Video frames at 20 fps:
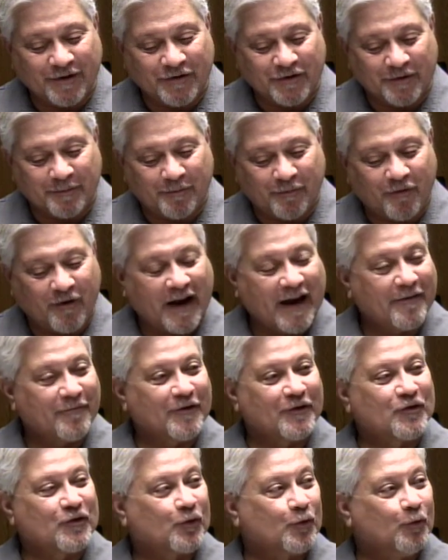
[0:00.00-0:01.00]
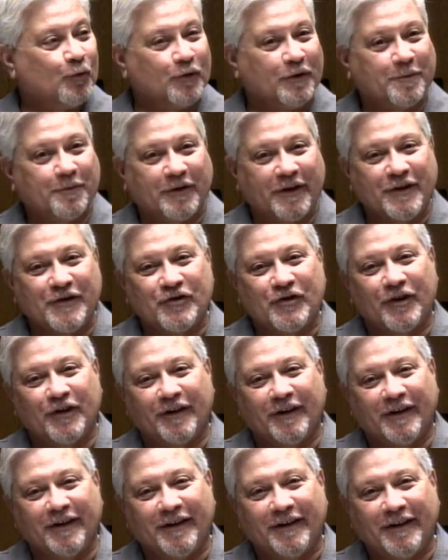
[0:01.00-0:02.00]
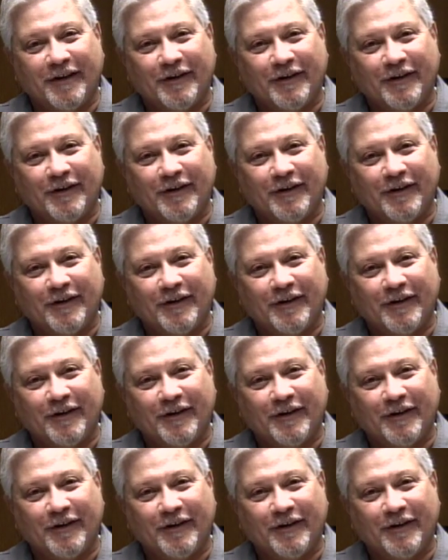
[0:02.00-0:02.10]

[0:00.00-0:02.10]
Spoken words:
is a private school that plays on the